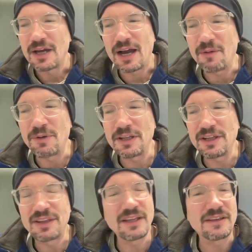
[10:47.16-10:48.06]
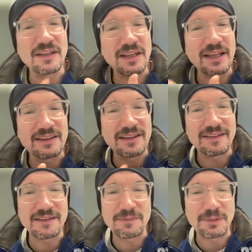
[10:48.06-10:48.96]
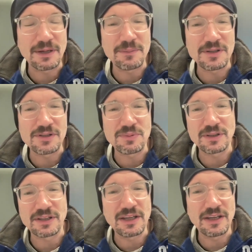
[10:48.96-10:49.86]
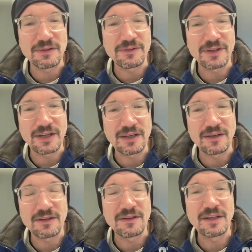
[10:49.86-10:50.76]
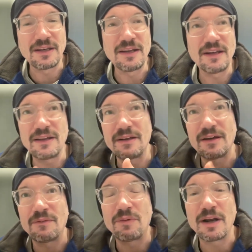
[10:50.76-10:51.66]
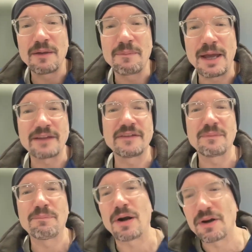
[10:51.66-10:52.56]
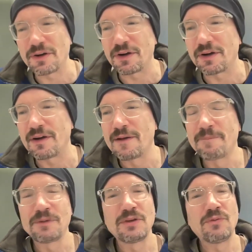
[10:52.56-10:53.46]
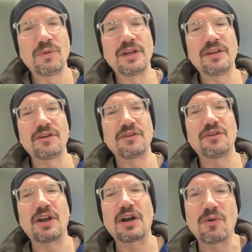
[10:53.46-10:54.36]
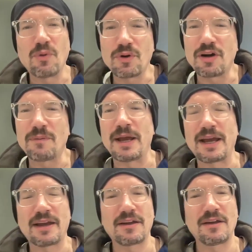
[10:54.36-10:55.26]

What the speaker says: I really think that like this is pretty much what the Eagles needed. They needed a running back to partner with their quarterback,